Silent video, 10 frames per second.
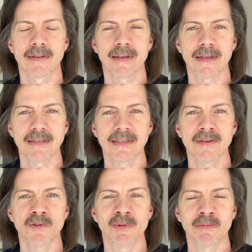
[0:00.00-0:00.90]
Like I didn't
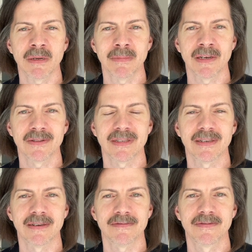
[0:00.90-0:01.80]
open my mouth
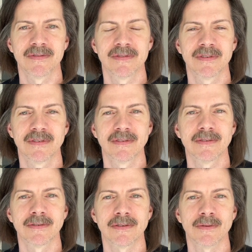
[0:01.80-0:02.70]
enough
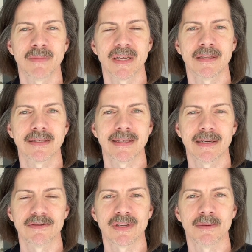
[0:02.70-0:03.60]
to make the
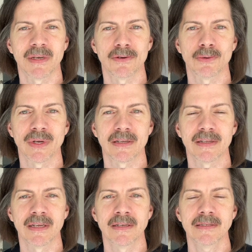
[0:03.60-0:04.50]
sound come out
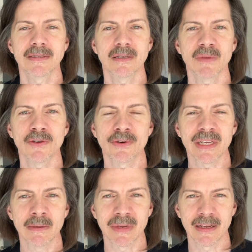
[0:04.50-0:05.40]
correctly. Send me your
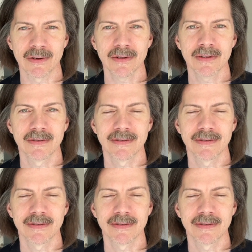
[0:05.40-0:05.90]
email.